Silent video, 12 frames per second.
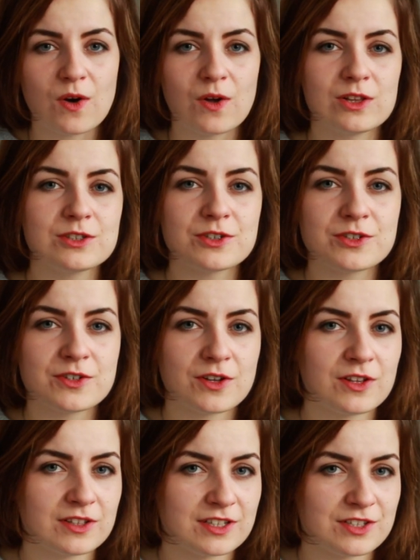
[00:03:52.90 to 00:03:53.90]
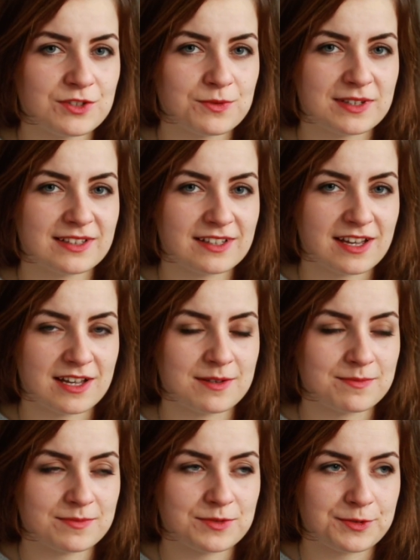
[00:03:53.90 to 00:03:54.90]
all your knowledge will
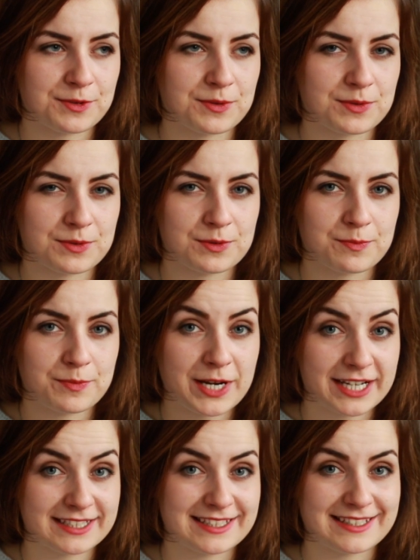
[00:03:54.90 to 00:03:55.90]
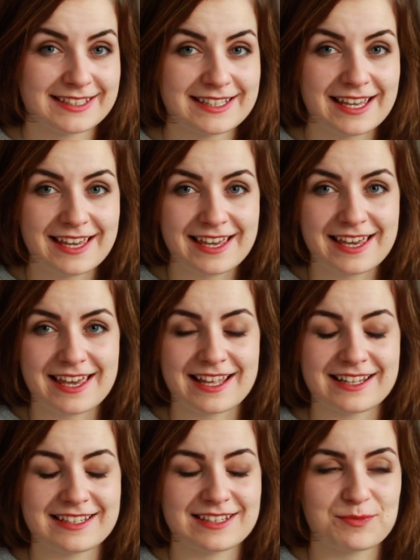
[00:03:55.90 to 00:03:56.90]
come through practice.
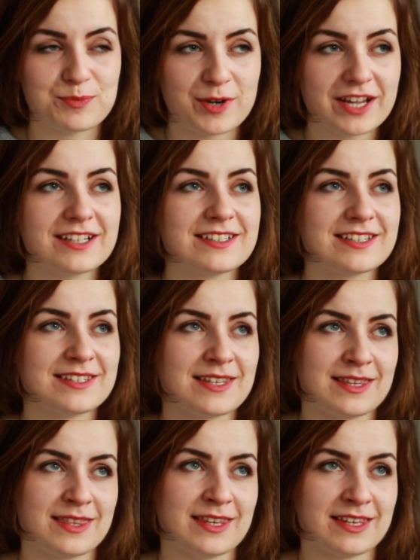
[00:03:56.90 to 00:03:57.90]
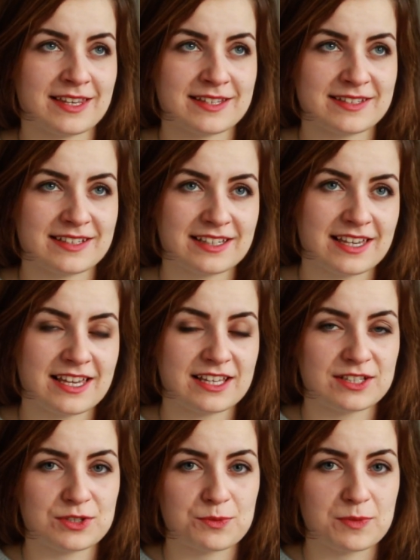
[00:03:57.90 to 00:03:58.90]
And practice, I think, is the
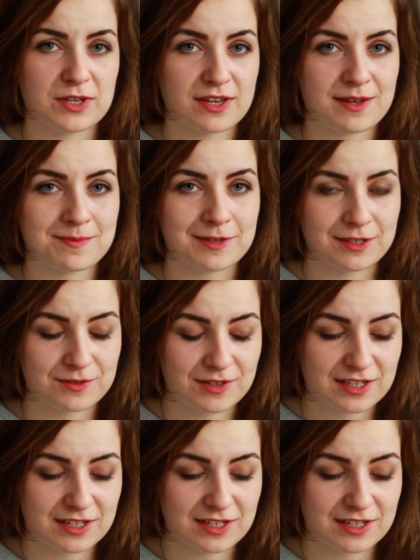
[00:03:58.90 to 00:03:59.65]
key to becoming